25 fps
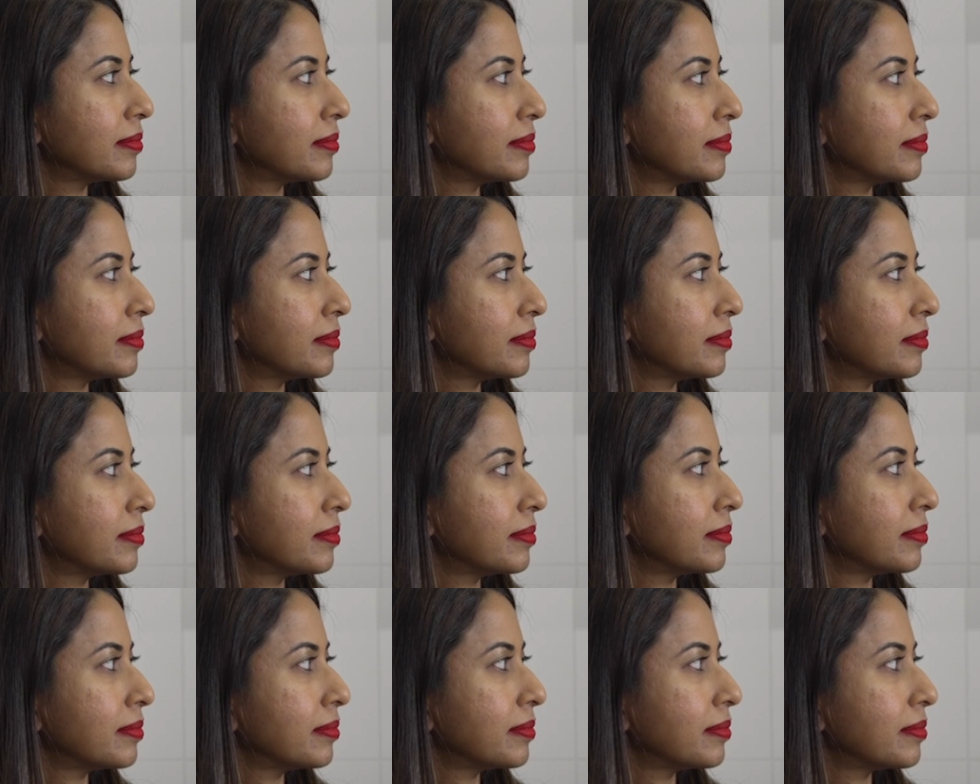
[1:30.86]

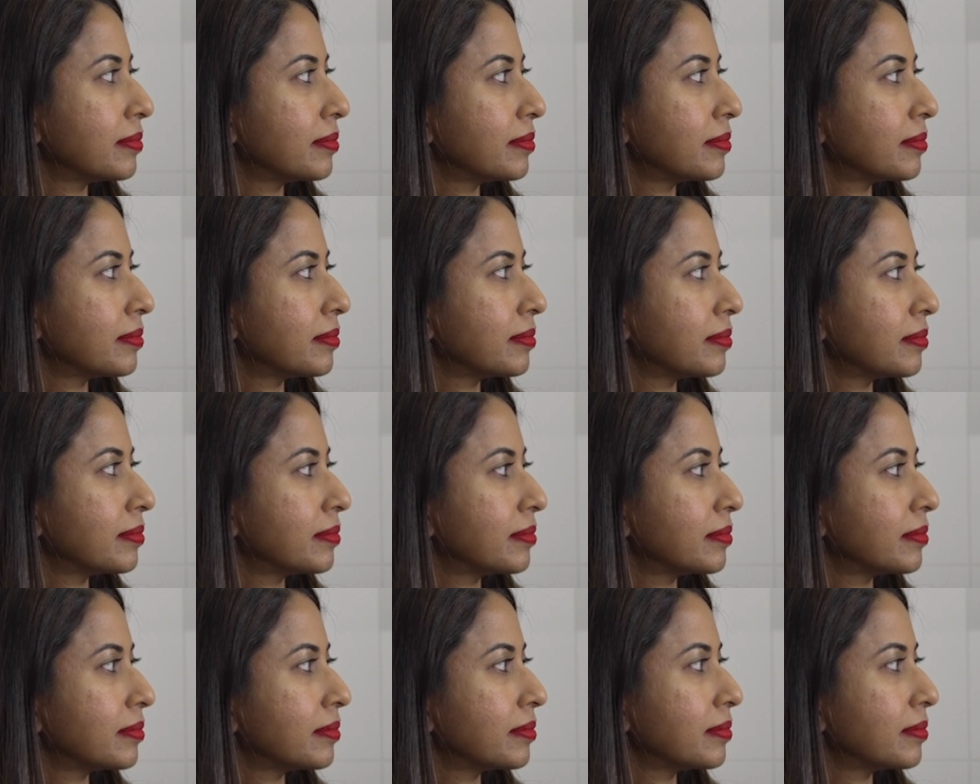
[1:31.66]

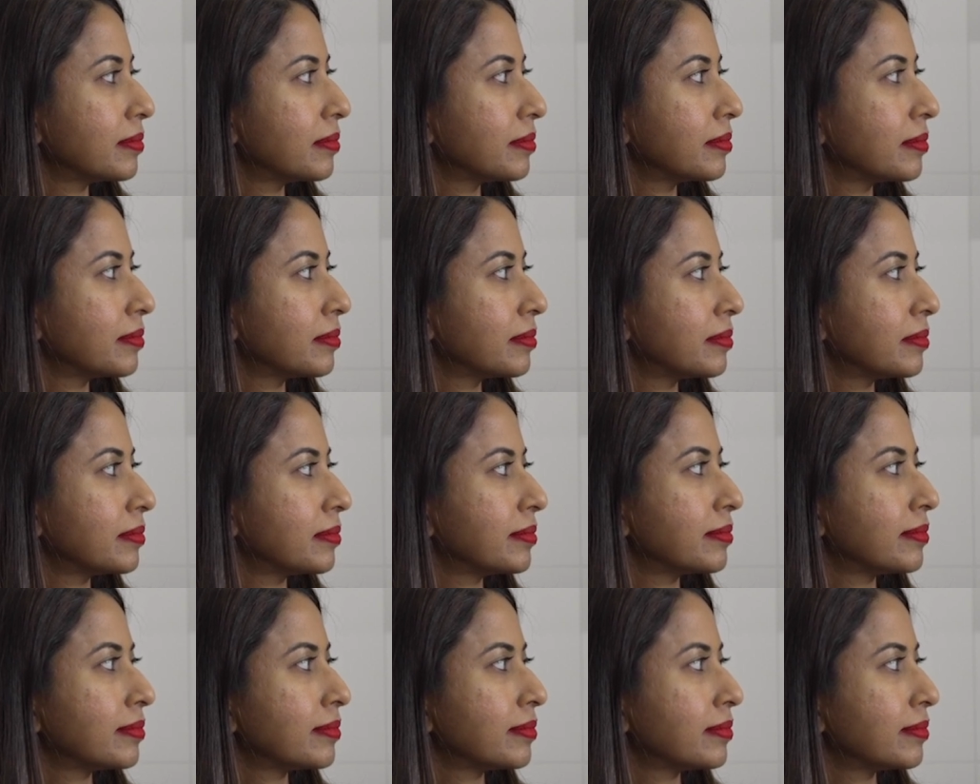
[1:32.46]

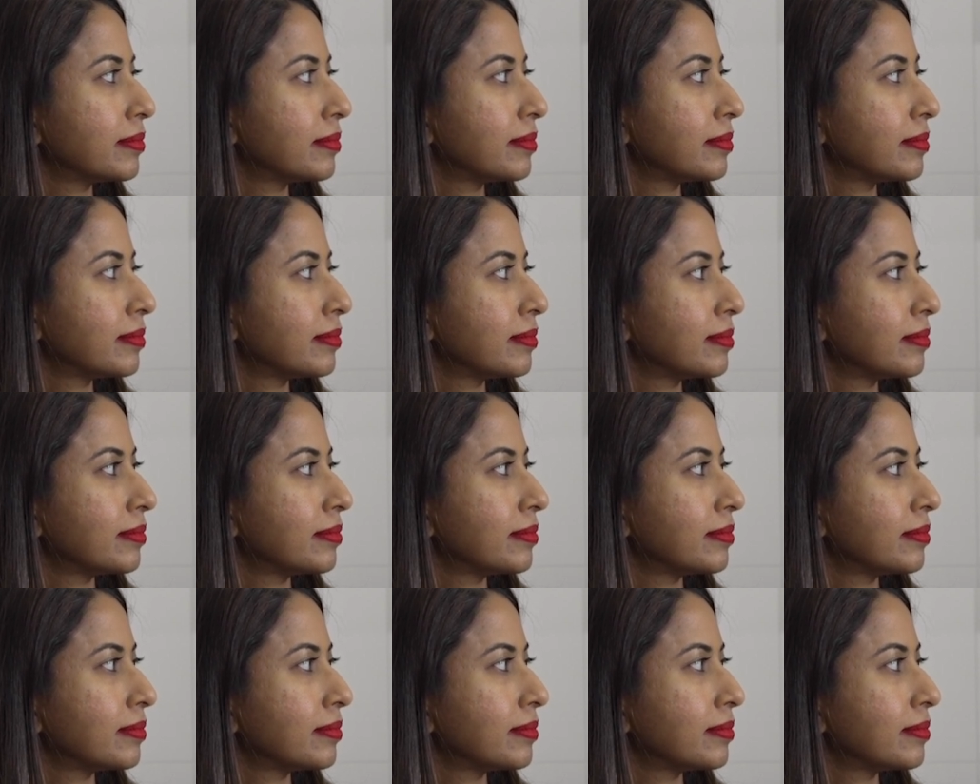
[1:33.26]
This person isn't speaking.